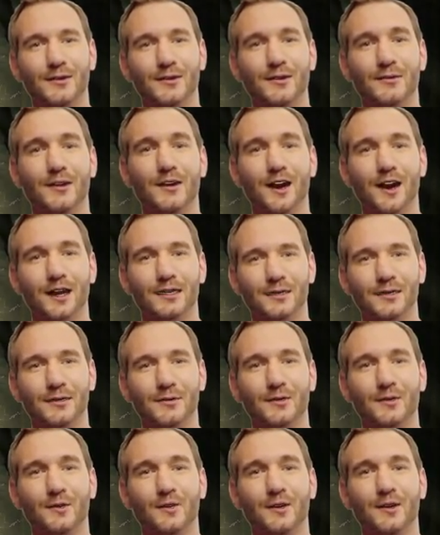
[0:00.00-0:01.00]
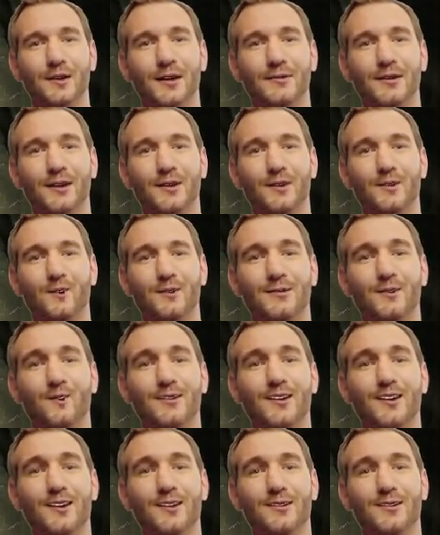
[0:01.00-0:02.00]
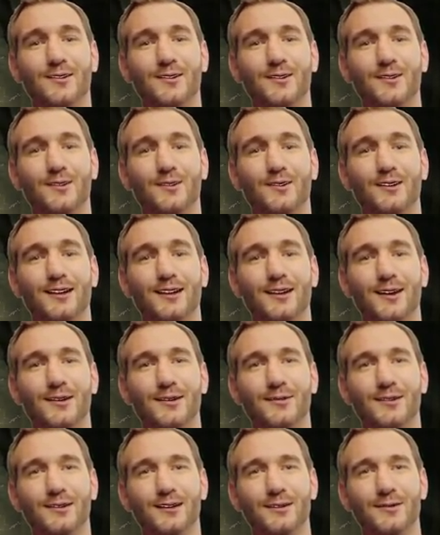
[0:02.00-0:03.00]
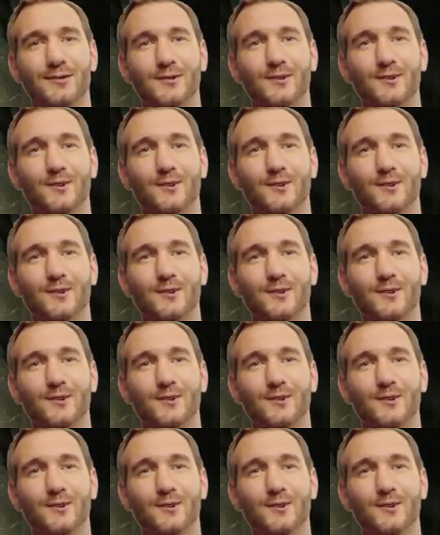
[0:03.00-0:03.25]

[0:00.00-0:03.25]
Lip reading: Thus you shall do to Aaron and to his sons,